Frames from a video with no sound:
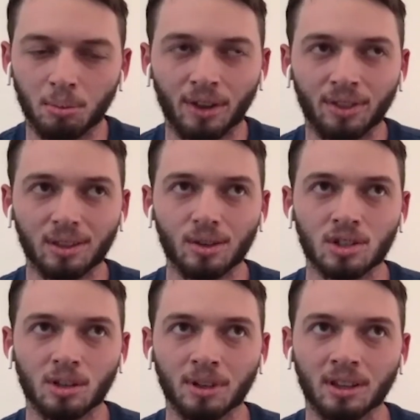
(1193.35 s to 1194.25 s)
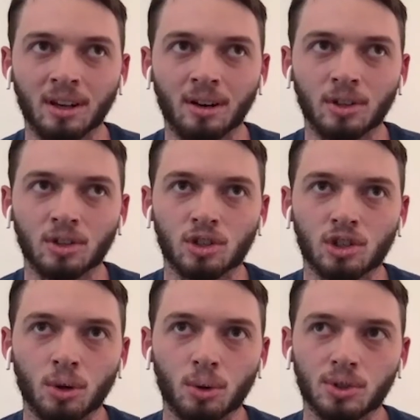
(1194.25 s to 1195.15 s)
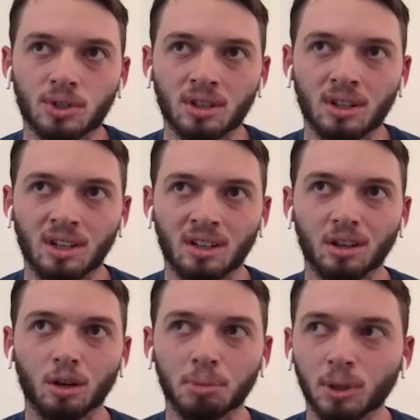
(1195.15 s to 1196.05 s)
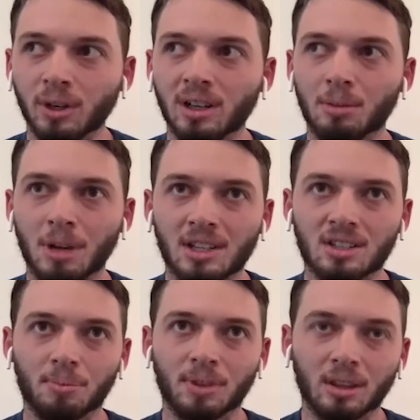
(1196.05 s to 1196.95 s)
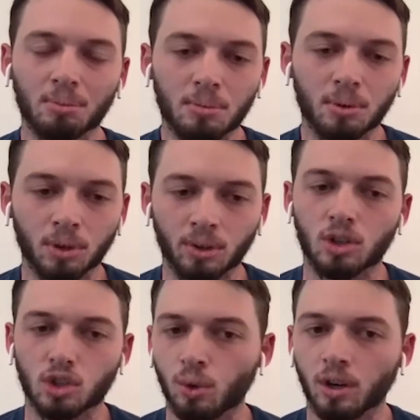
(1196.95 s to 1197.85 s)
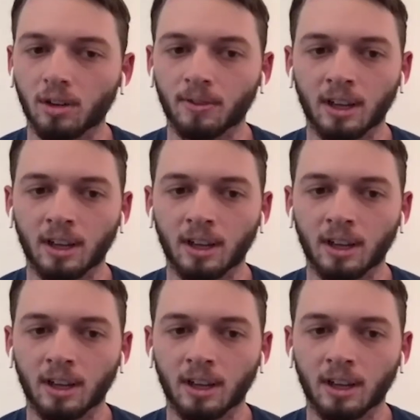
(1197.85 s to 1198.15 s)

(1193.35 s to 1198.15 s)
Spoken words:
But I think there's something there that just shows their ability to make something that people really enjoy.